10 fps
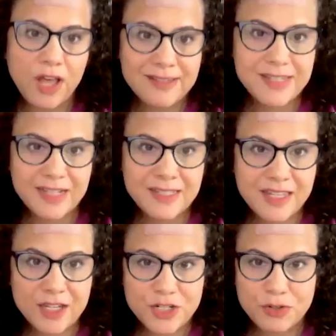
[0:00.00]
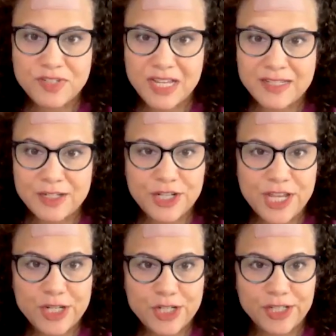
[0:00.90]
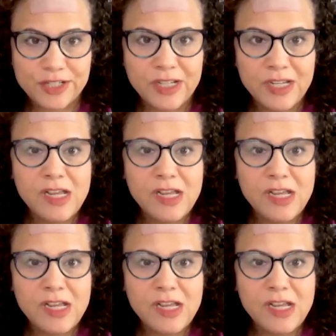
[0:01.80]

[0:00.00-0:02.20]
on the issue of sex education.